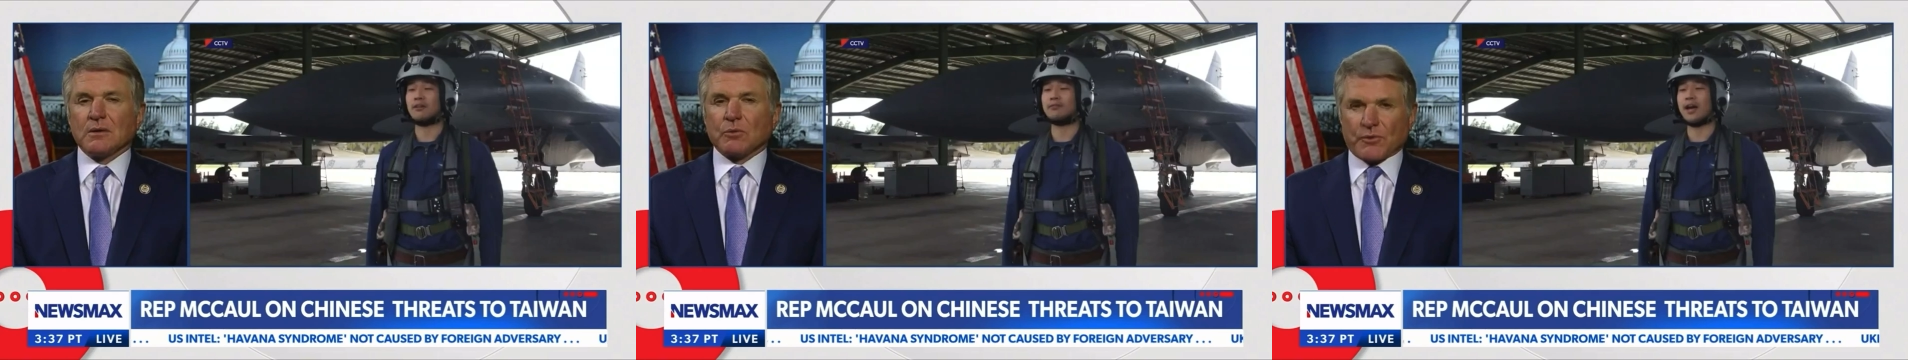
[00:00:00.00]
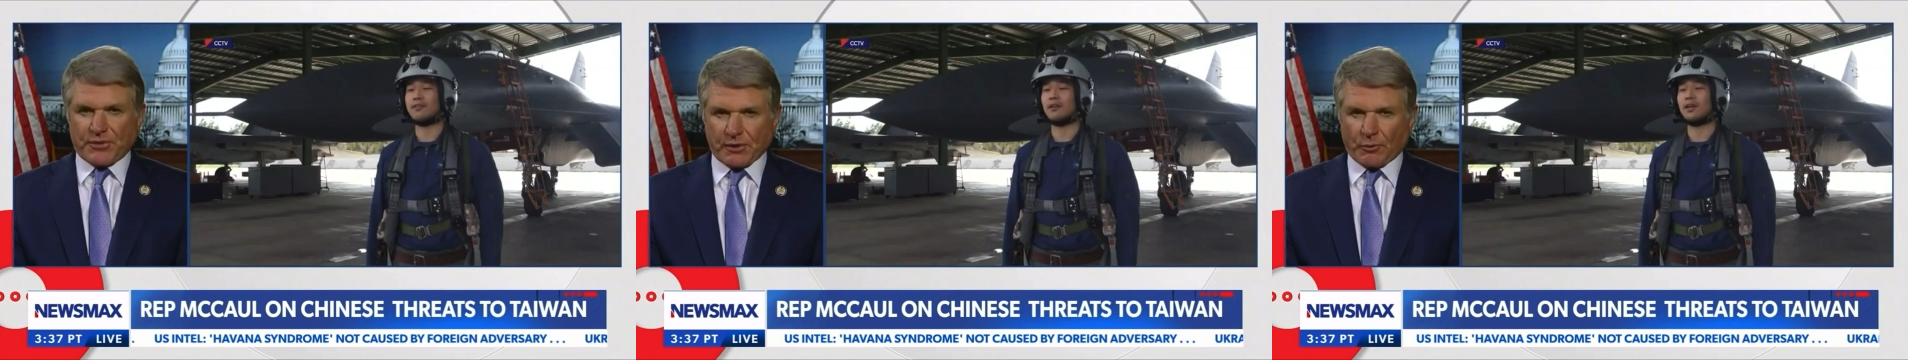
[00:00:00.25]

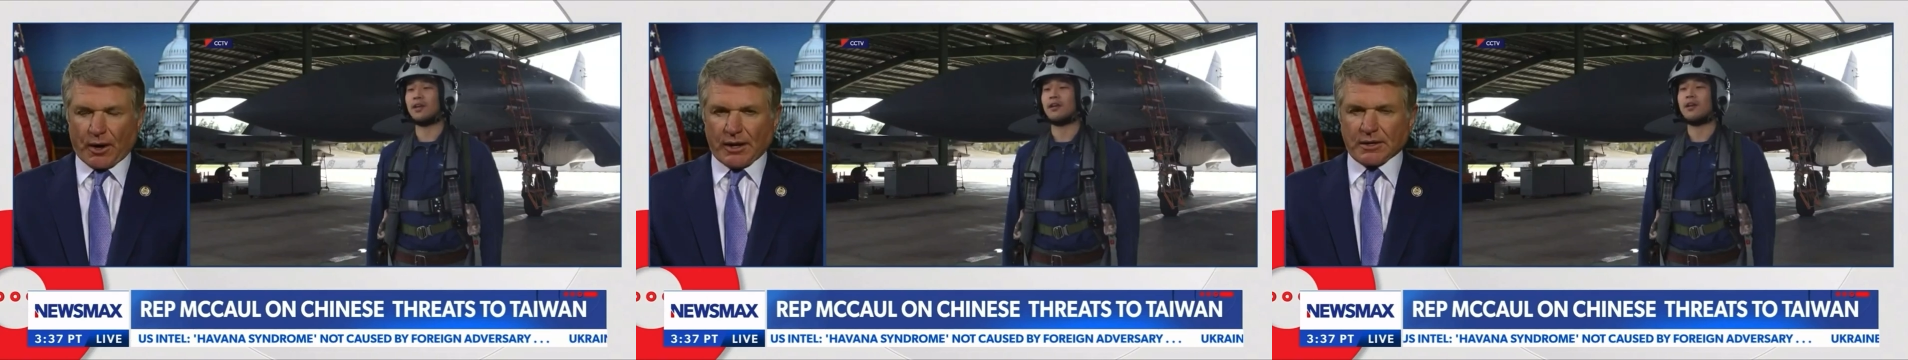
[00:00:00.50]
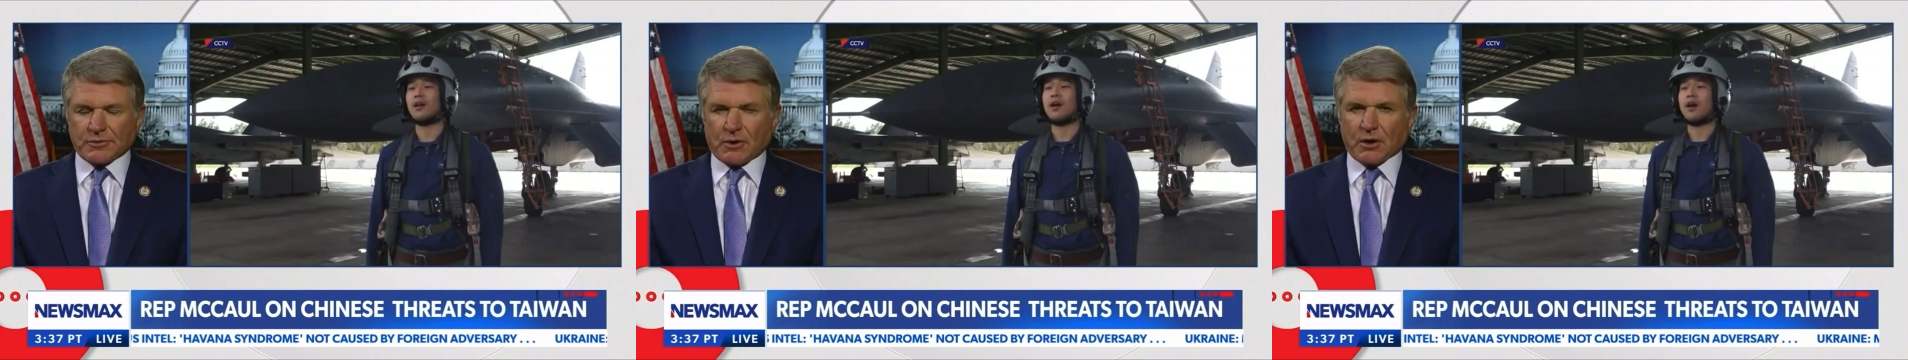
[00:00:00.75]
Speaker 1: with the
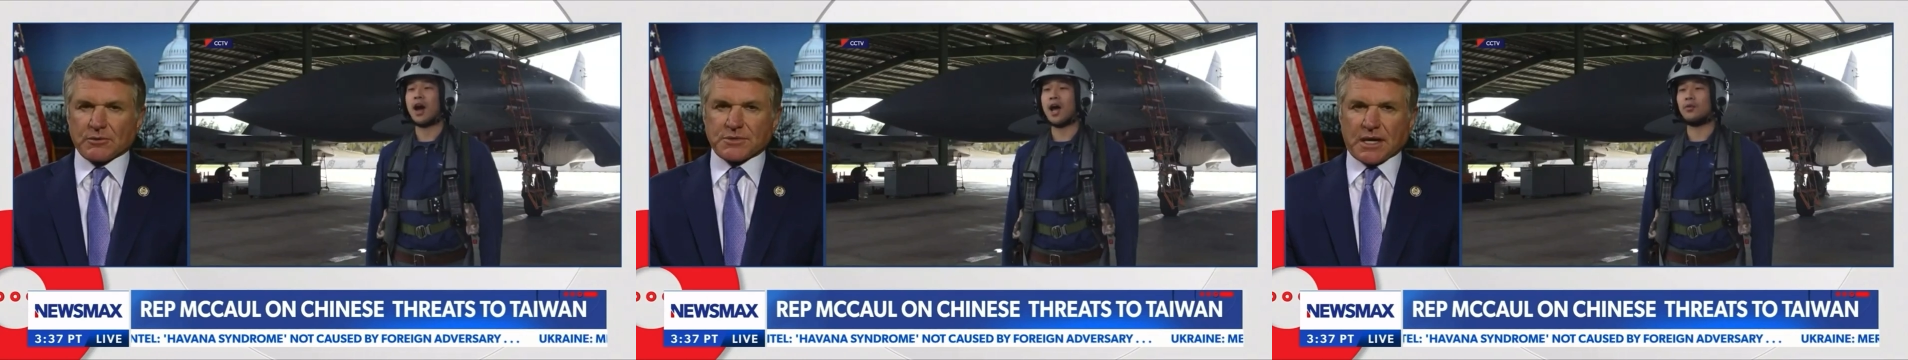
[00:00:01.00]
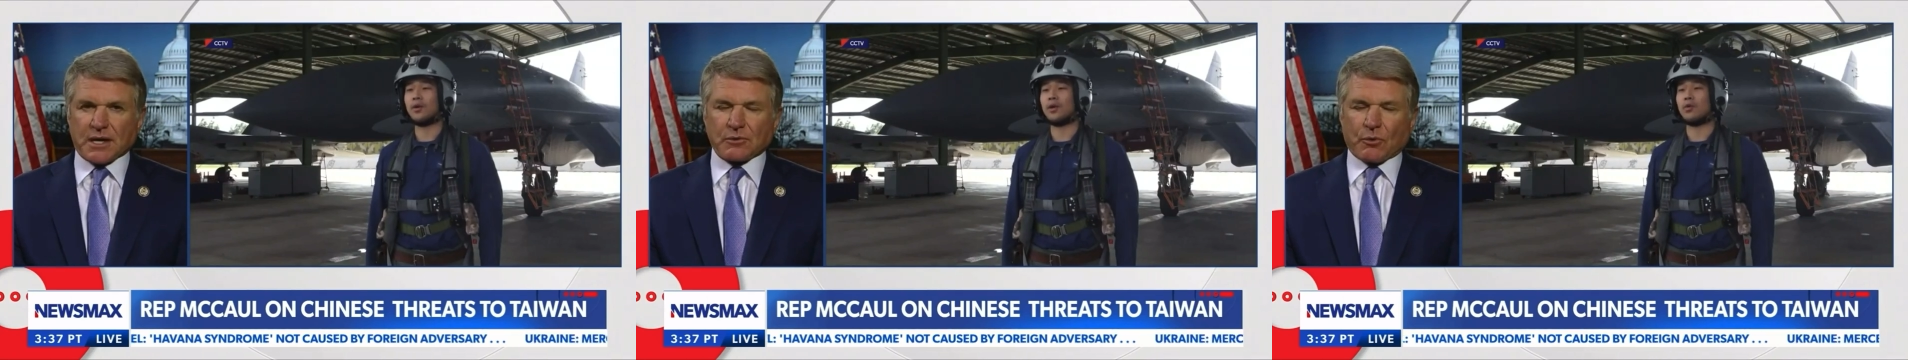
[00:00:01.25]
Iranian drones
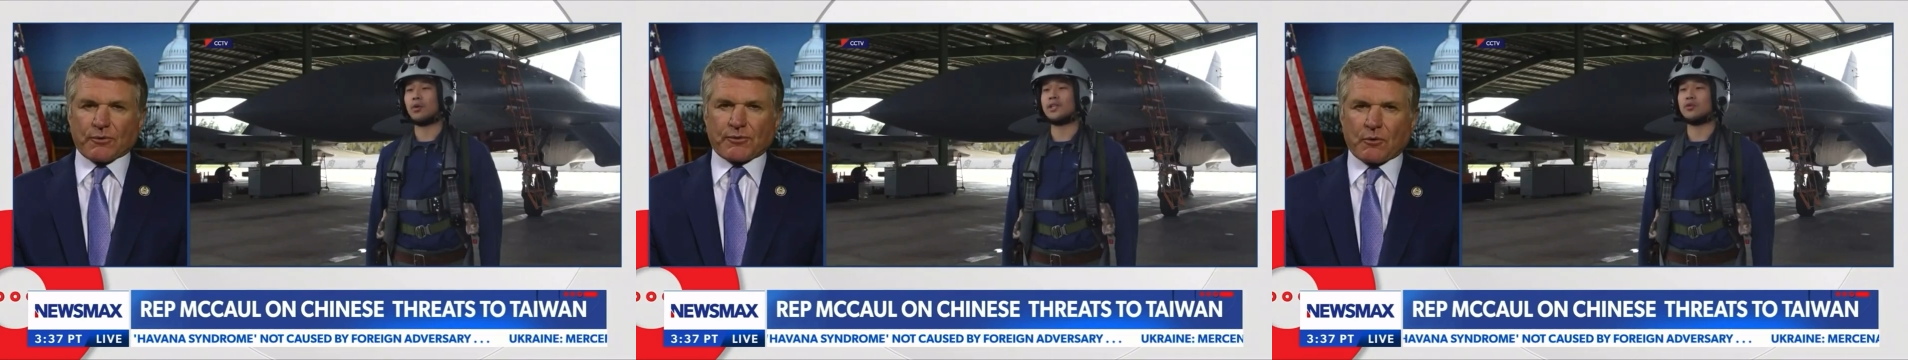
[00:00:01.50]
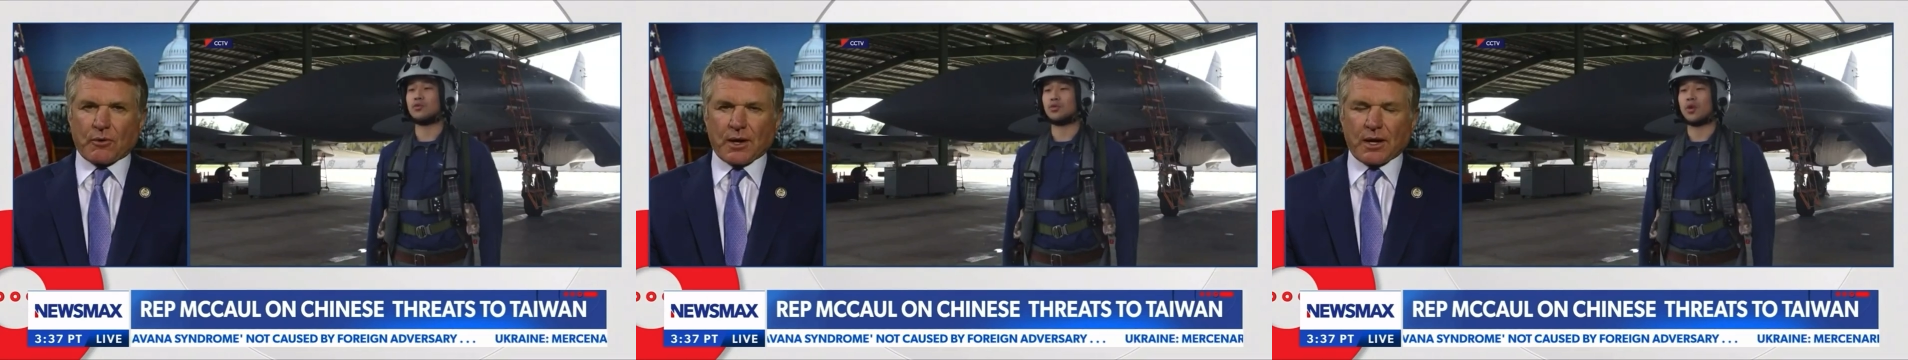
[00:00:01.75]
and North
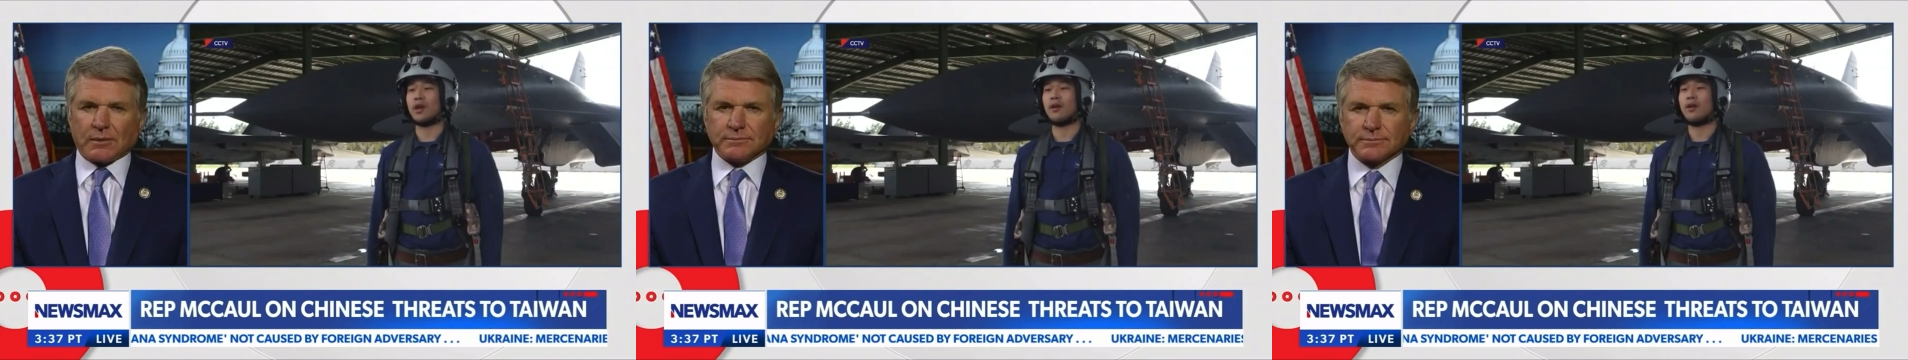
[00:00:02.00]
Korea.